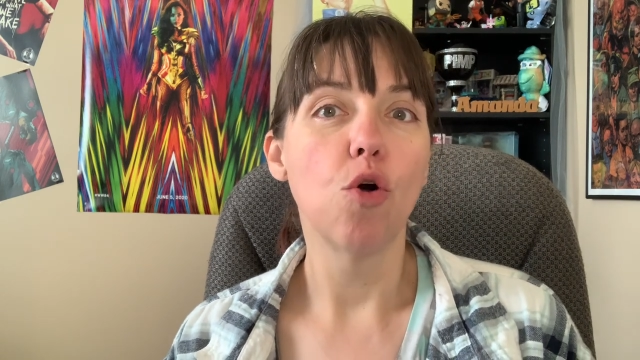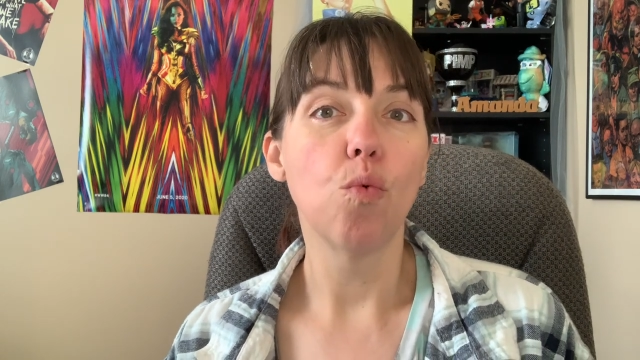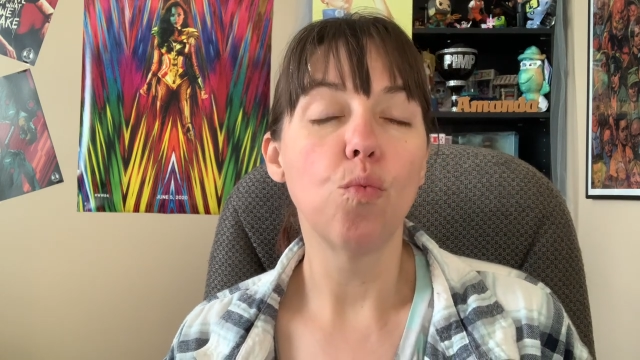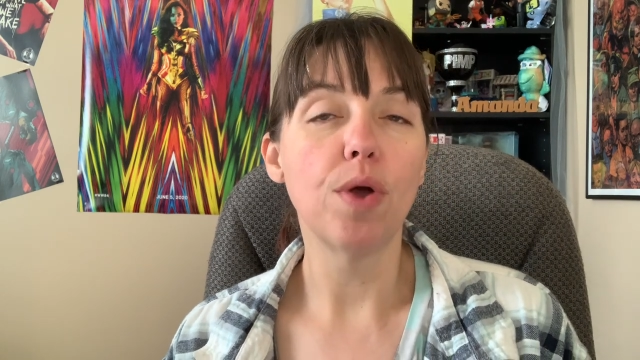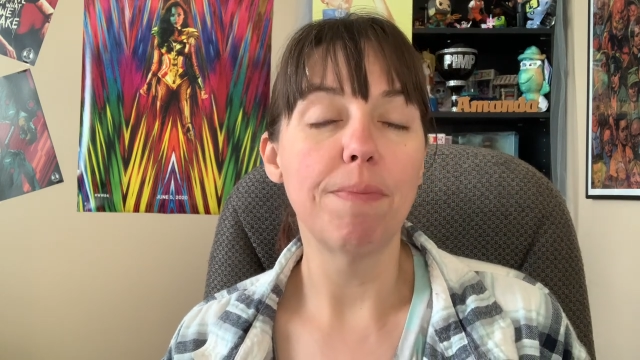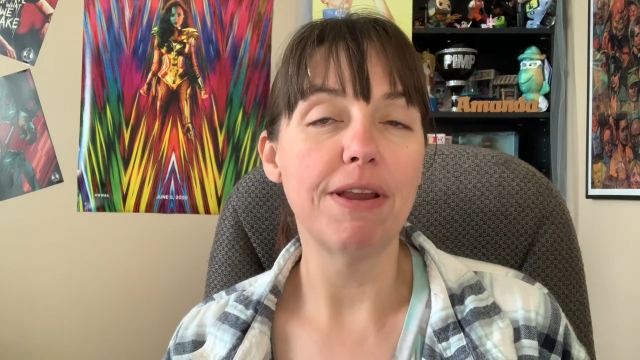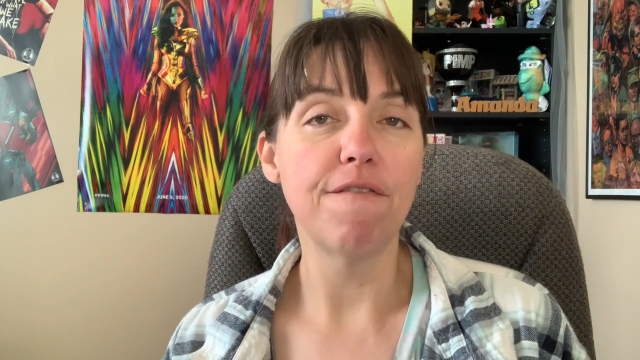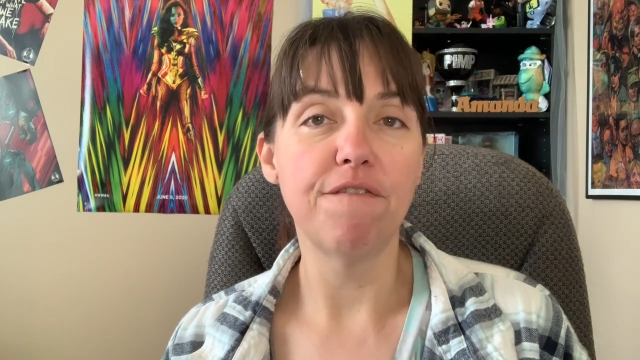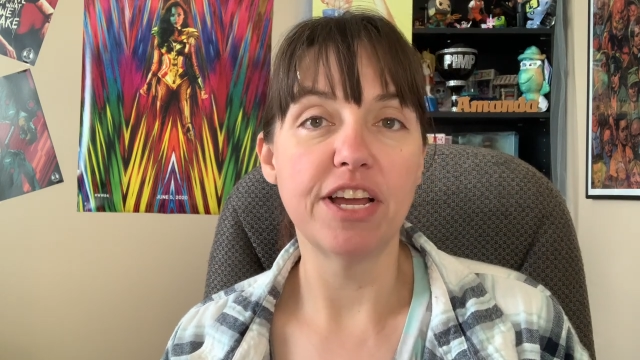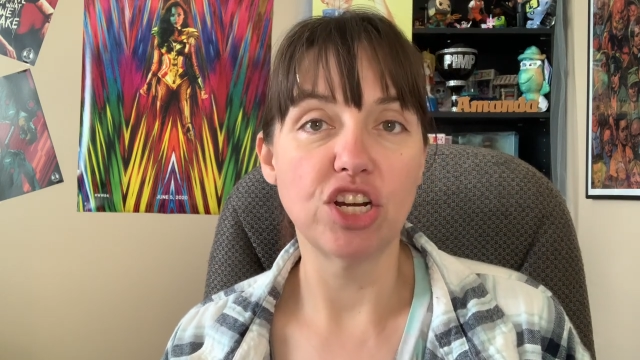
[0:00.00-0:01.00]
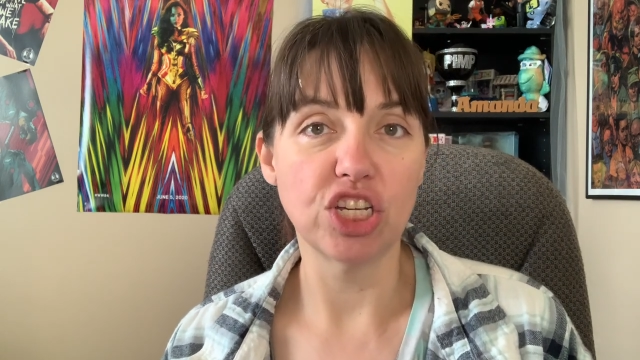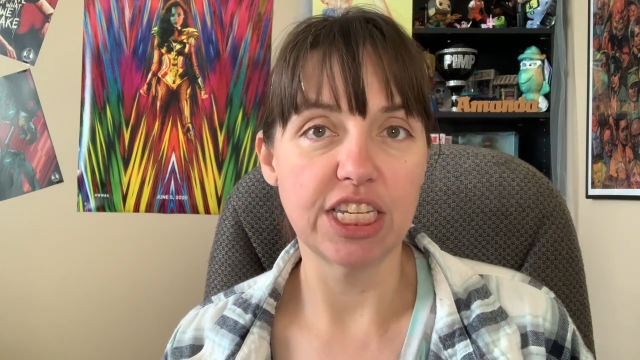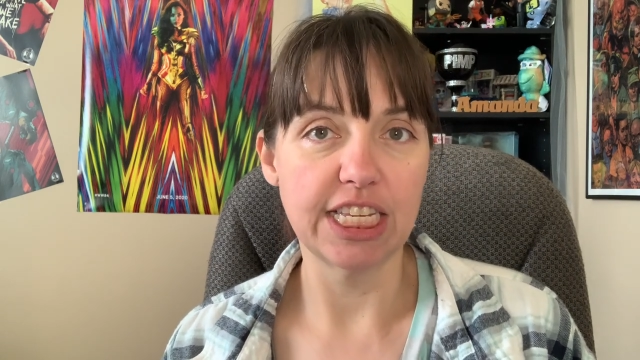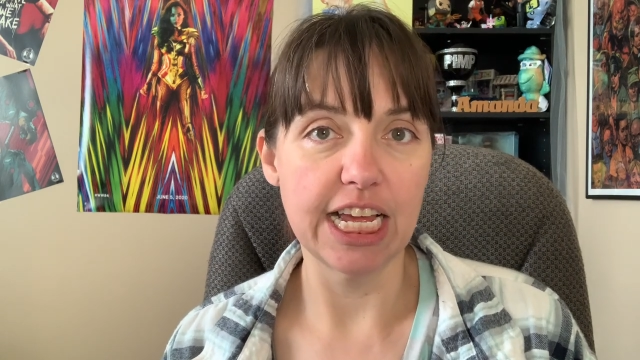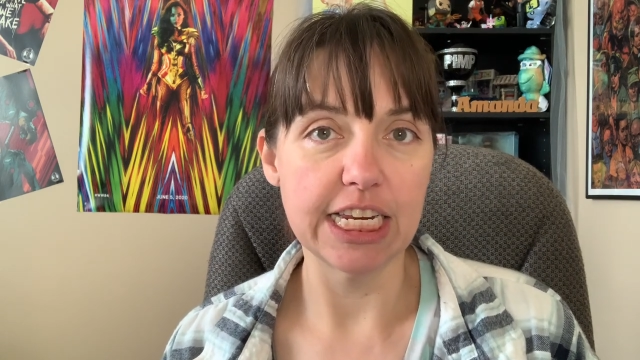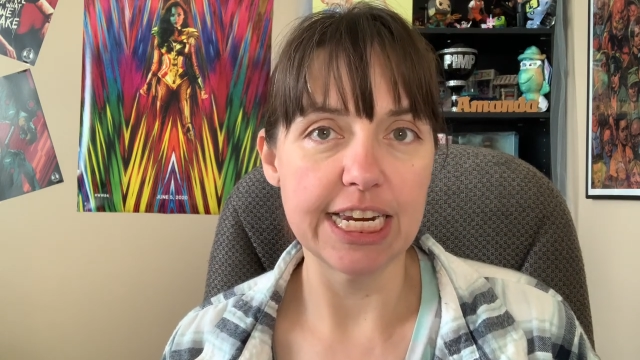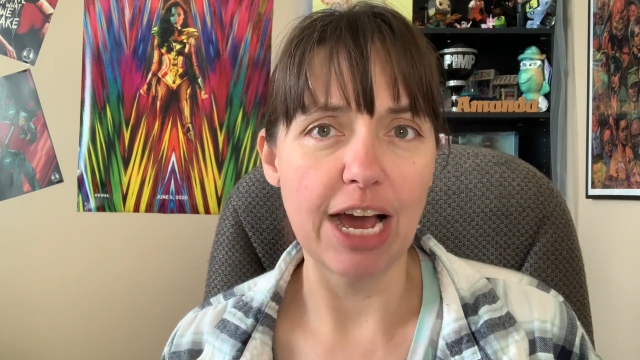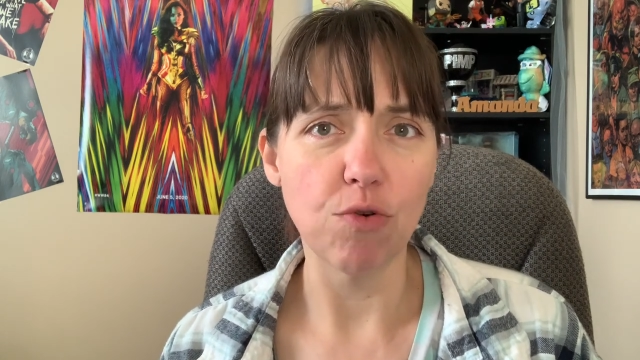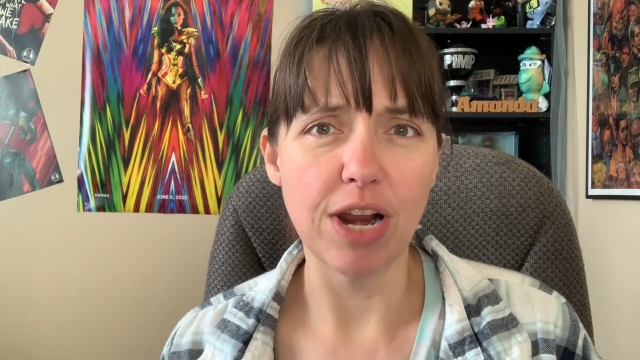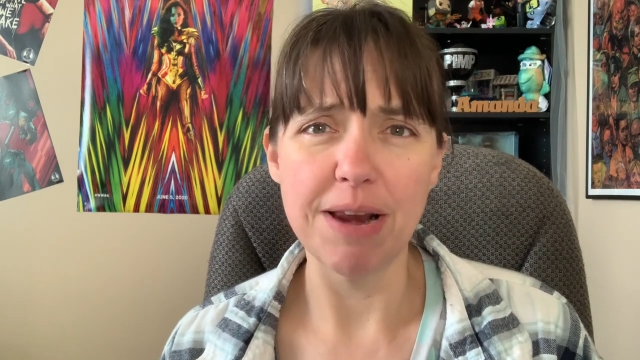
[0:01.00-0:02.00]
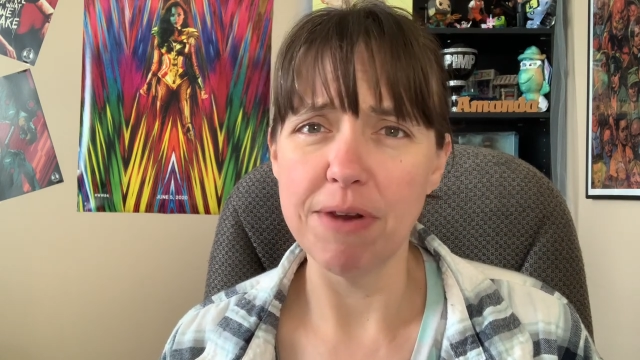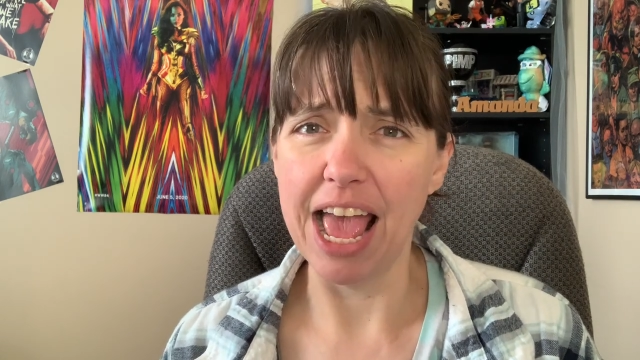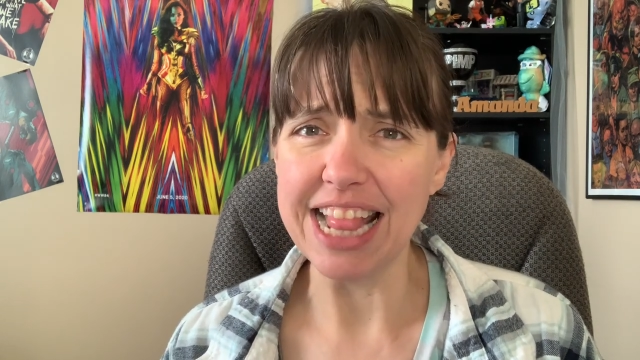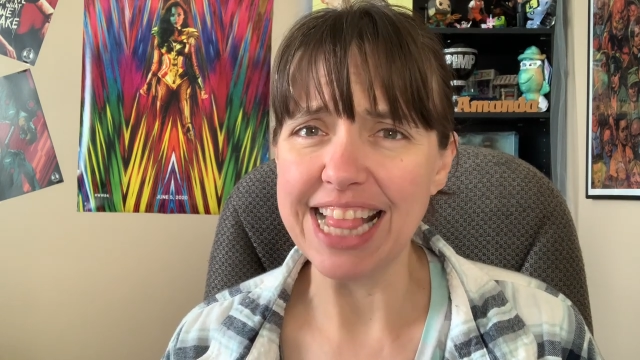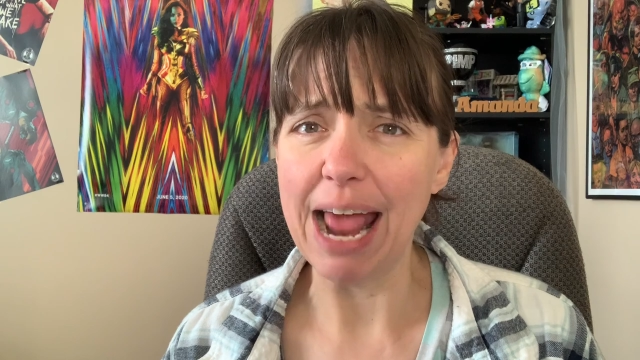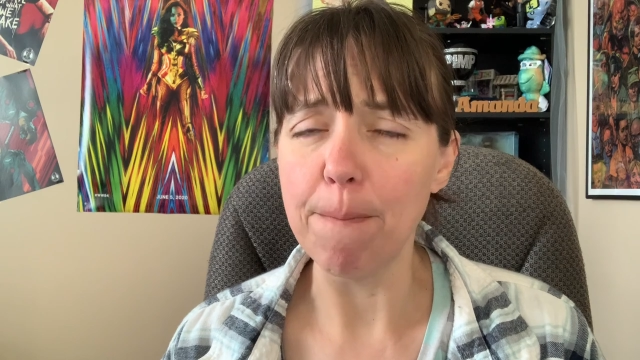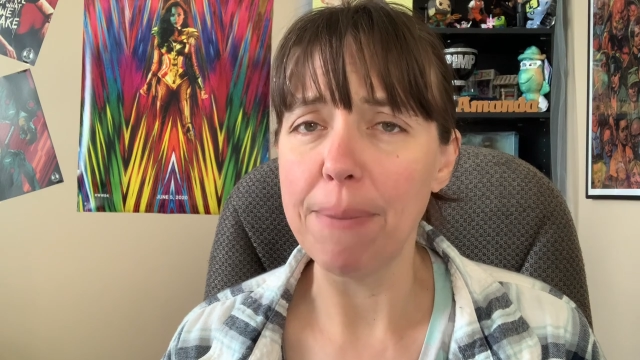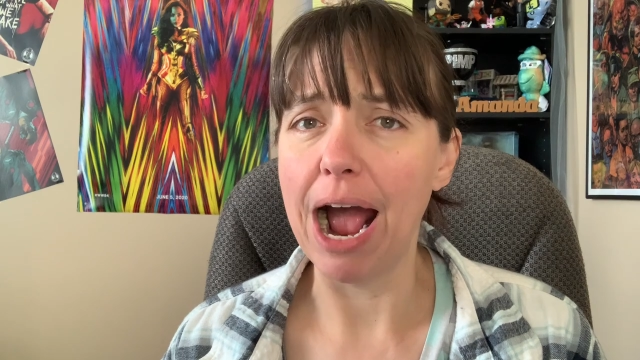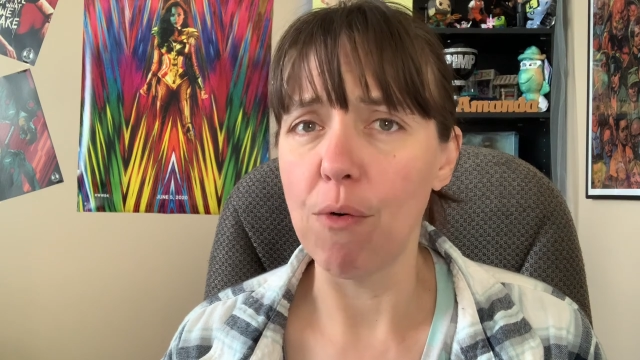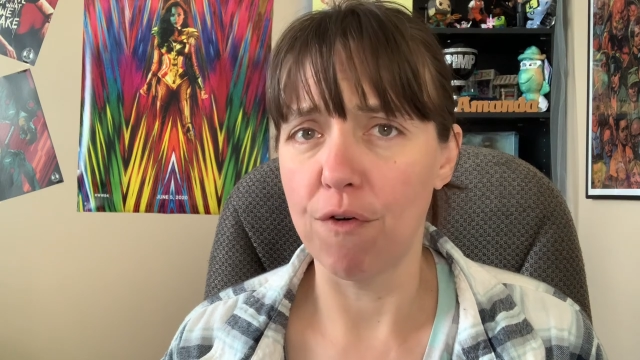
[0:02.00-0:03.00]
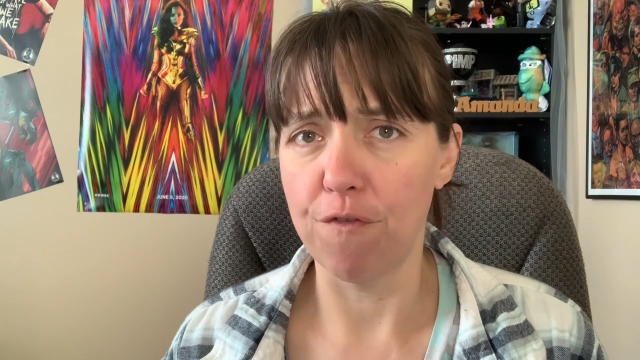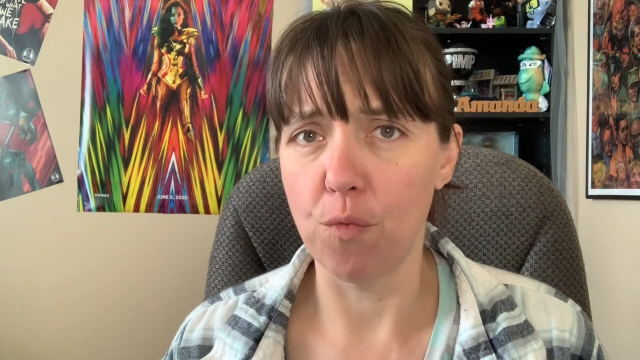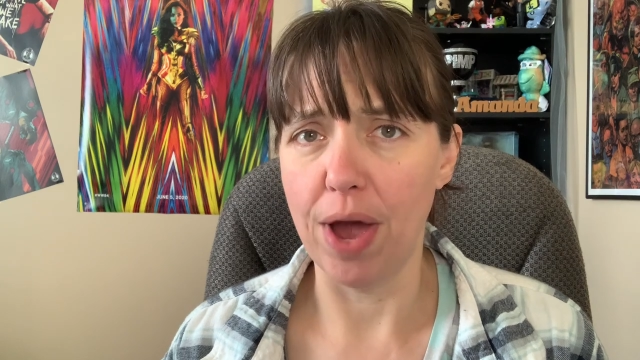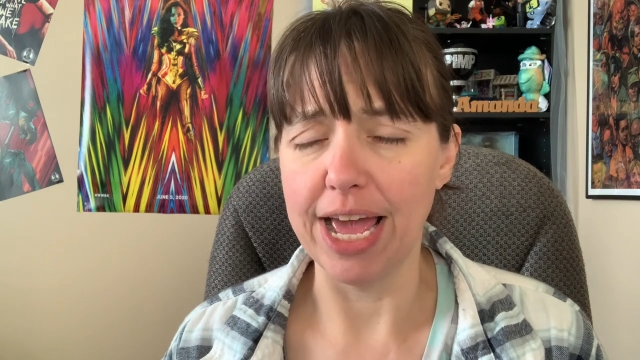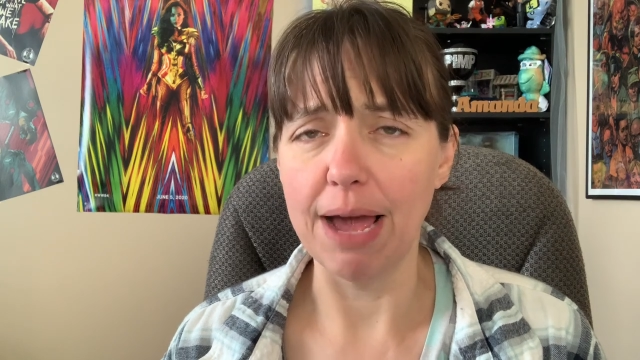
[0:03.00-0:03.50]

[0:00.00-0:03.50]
women figures standing out in in that powerful way.